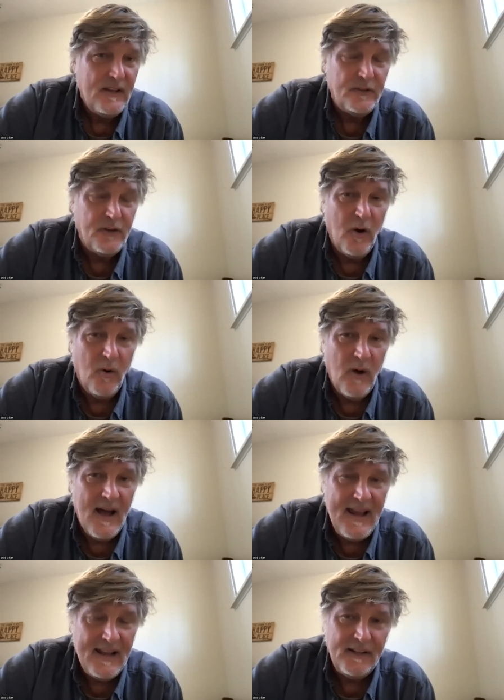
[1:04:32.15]
So,
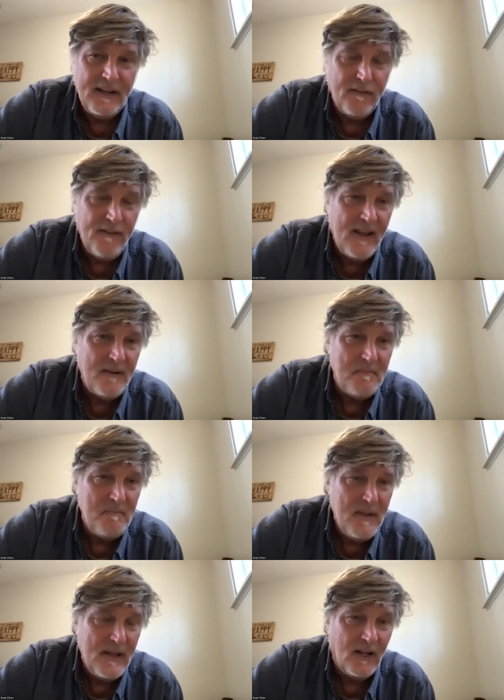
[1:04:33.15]
uh, alien event
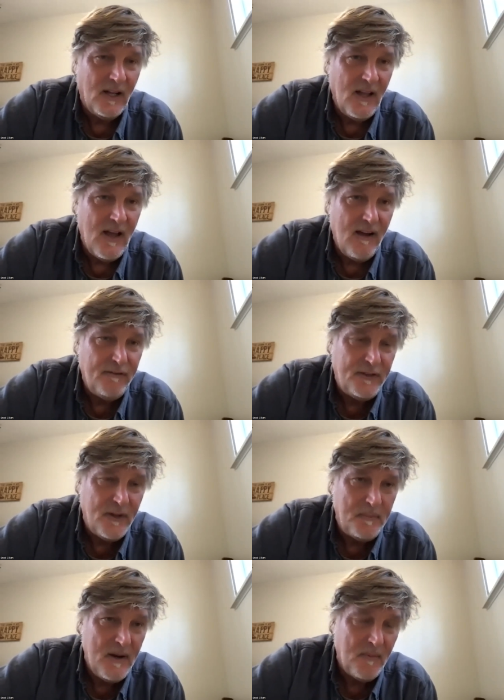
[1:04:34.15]
middle of
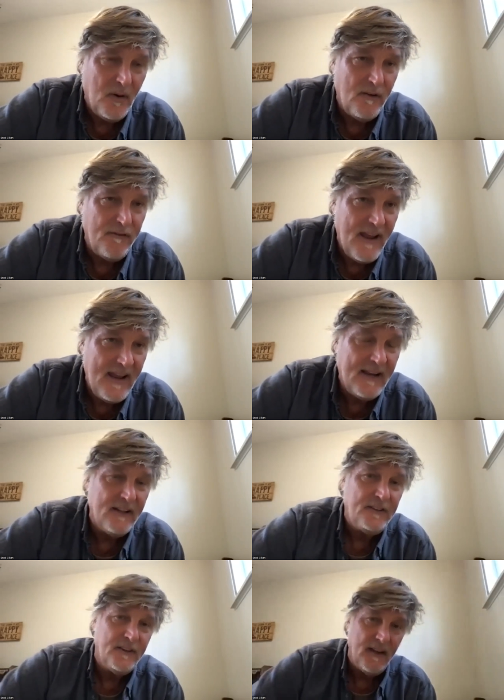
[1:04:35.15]
September in
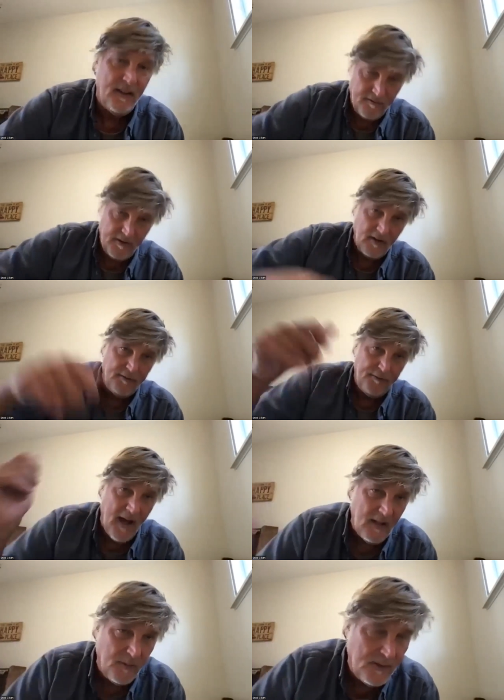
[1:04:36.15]
Vegas, and then the very
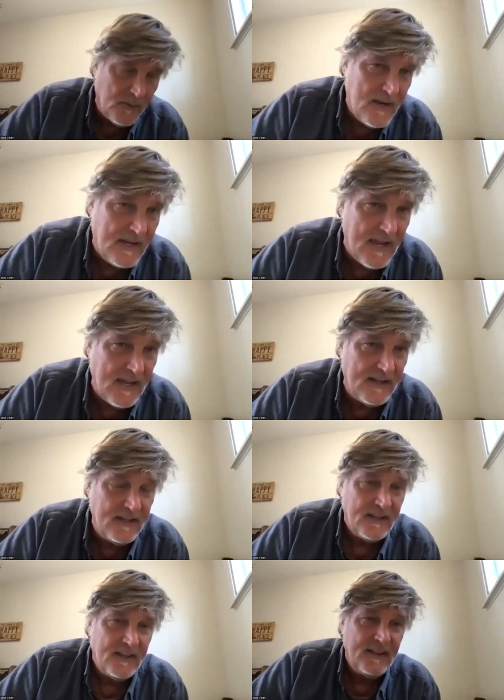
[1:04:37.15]
following
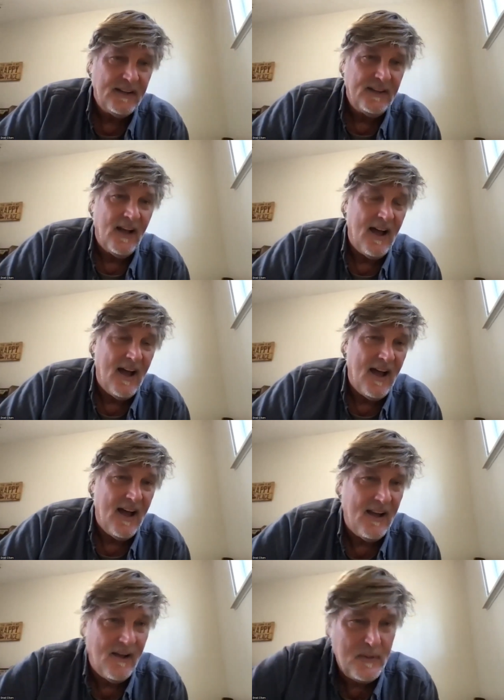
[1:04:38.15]
weekend,
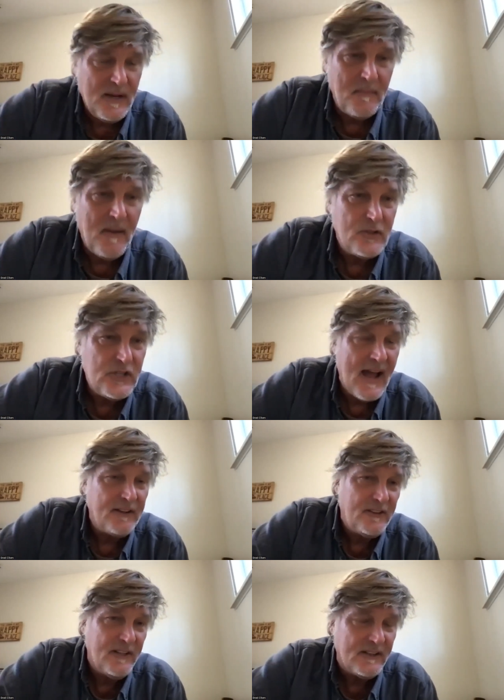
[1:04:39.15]
uh, I'll be in Mount
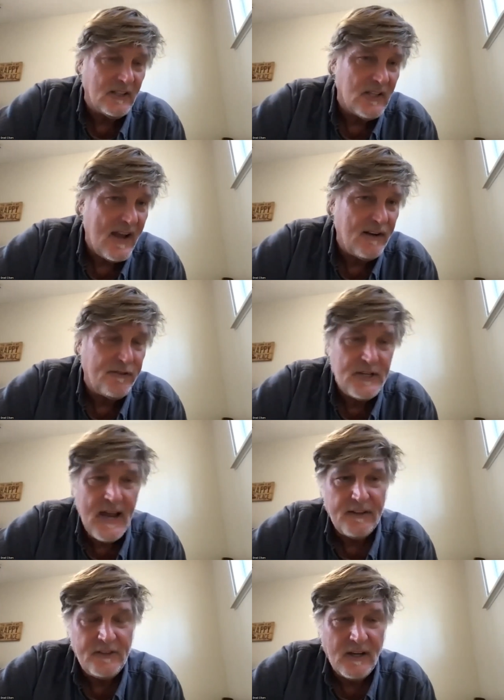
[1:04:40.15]
Shasta at the Light of
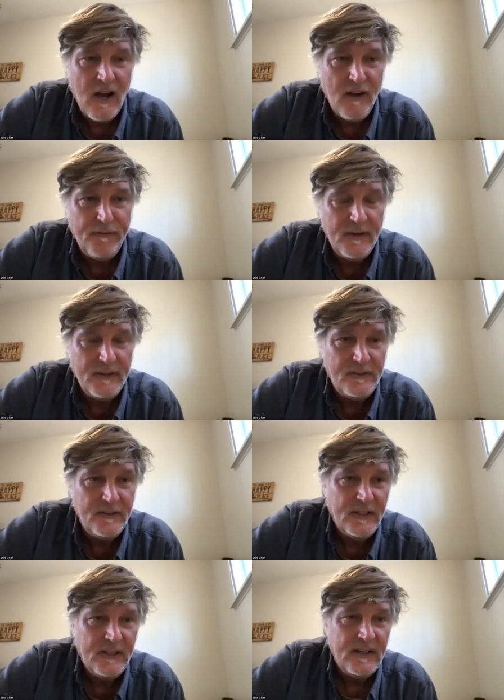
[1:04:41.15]
Shasta conference.